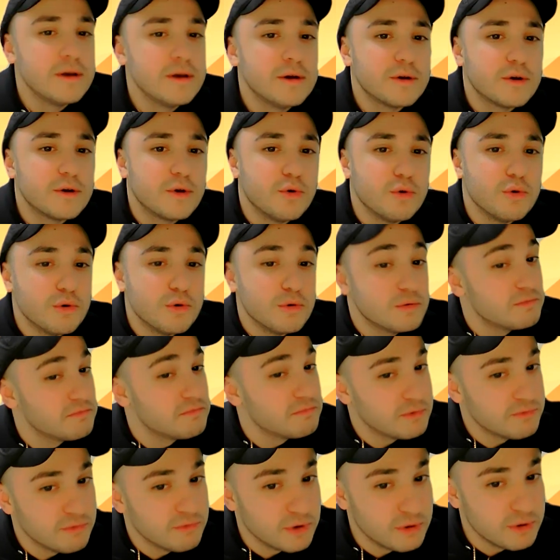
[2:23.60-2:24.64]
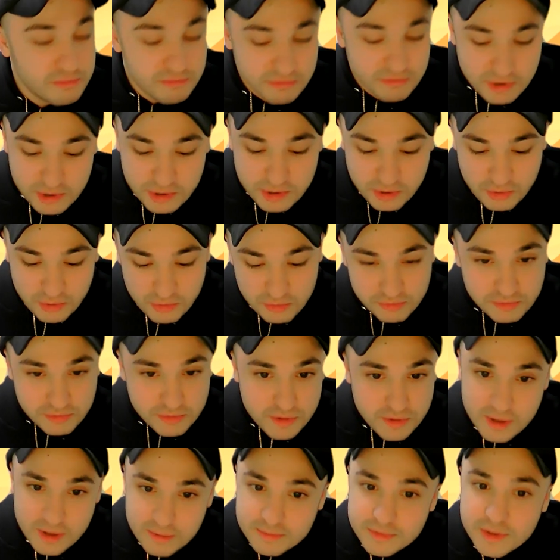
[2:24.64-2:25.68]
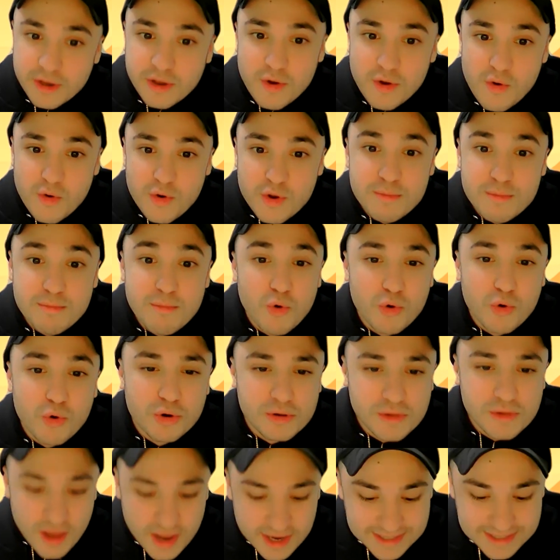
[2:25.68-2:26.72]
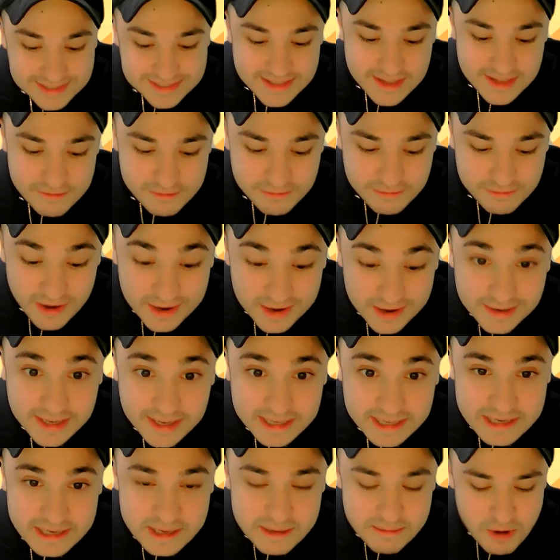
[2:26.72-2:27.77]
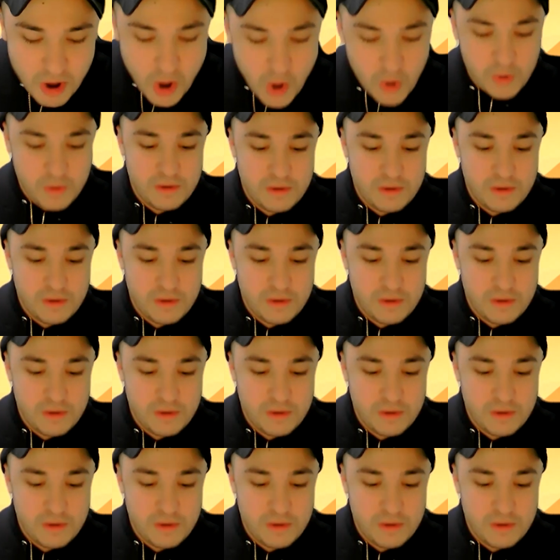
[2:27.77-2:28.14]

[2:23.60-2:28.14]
Cool, very cool for them. They are immortalized in Finding Nemo.